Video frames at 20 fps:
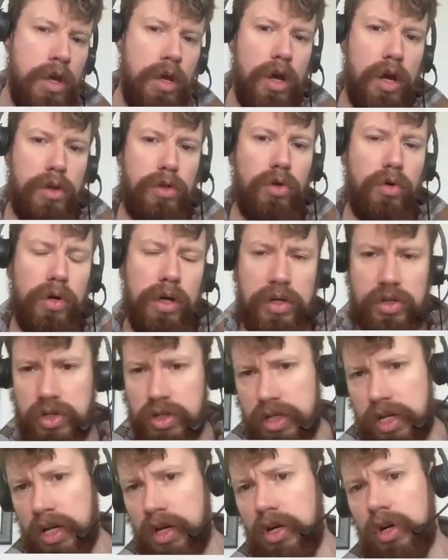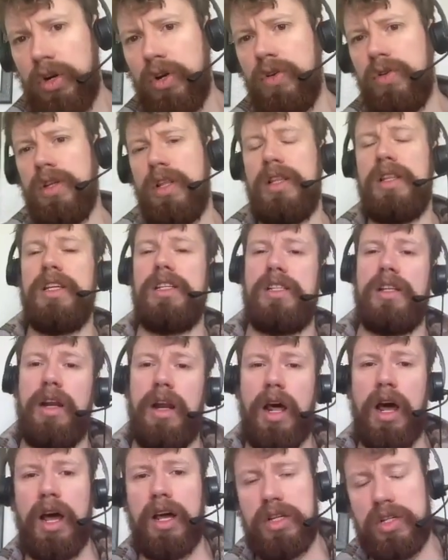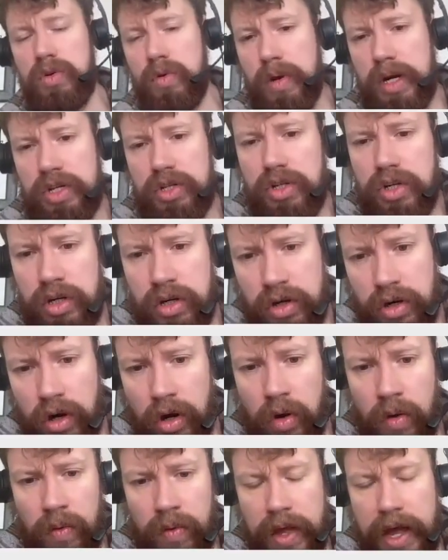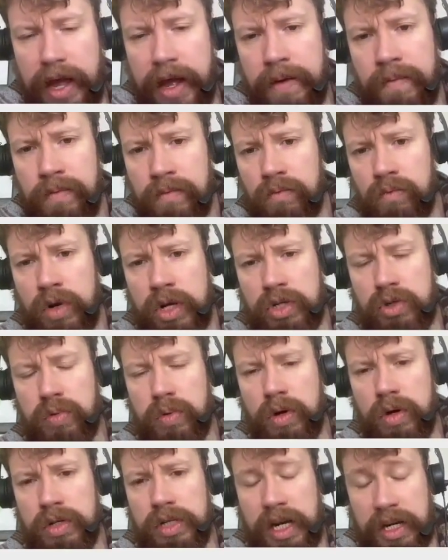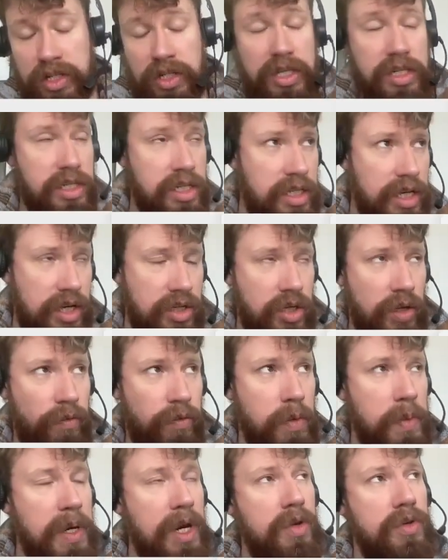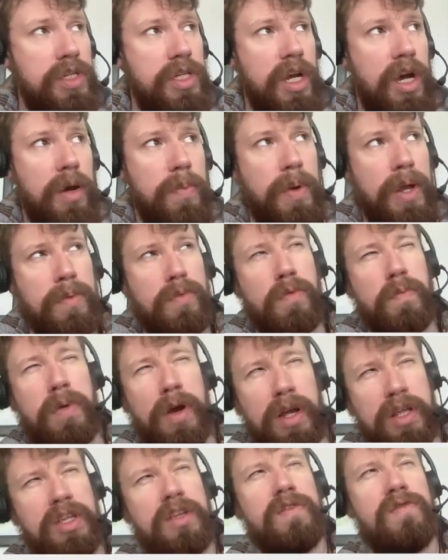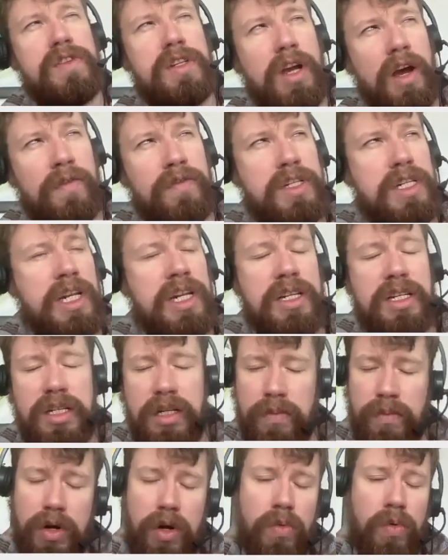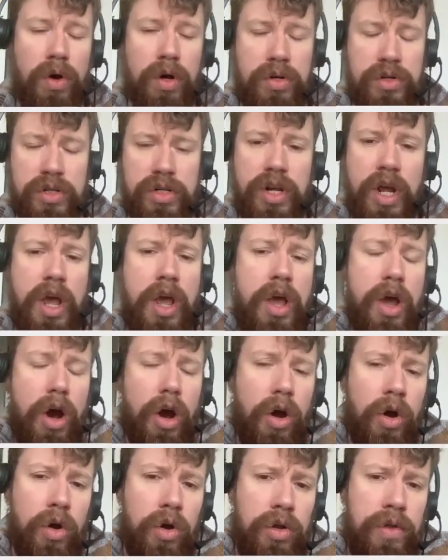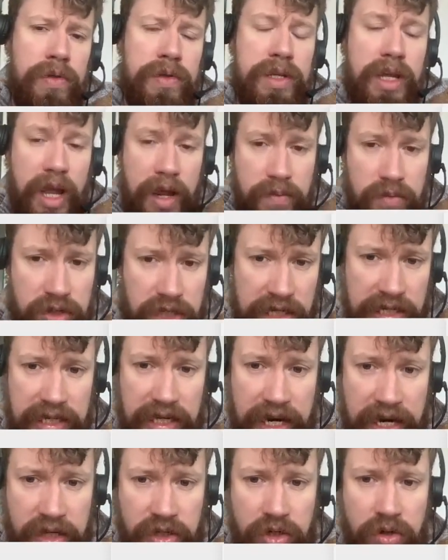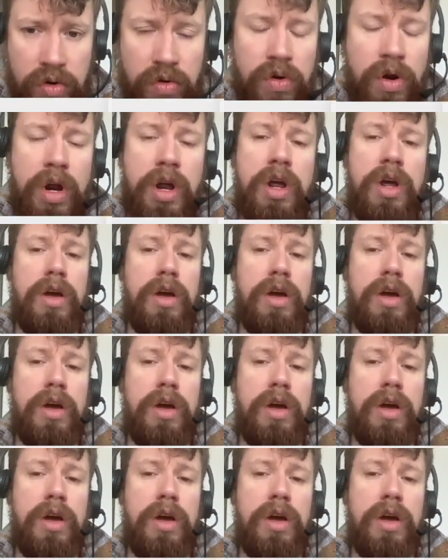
I thought I'd just include this last question on there, which was this is actually from an OCR paper, but I've seen similar ones on Cambridge International.